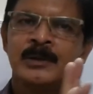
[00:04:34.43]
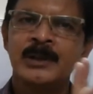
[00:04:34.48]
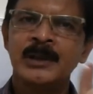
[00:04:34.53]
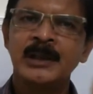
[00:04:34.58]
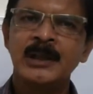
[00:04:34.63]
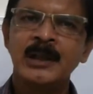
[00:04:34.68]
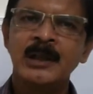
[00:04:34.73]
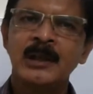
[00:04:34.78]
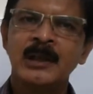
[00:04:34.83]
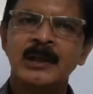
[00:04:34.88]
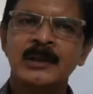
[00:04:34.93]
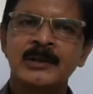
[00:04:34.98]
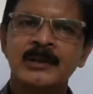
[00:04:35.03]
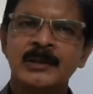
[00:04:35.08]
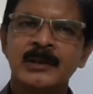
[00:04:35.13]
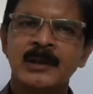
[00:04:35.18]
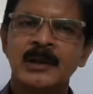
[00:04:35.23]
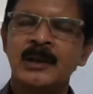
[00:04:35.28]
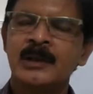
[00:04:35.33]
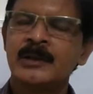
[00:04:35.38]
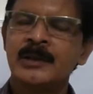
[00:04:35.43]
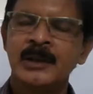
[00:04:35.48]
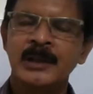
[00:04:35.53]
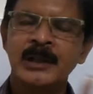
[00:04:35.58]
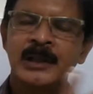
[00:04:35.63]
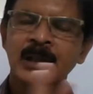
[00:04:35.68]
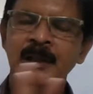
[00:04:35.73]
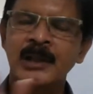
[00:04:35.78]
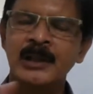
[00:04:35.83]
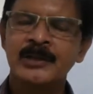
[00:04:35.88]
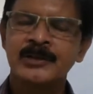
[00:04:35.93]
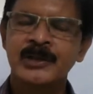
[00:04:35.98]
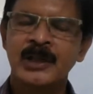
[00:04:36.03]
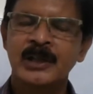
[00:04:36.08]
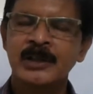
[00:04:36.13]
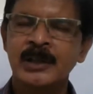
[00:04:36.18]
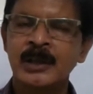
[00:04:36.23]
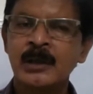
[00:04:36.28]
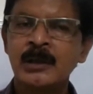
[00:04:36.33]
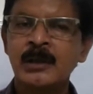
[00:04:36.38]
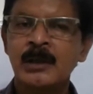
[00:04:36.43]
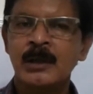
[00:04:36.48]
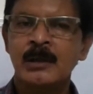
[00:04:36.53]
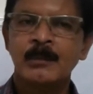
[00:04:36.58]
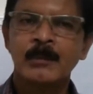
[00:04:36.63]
The English and the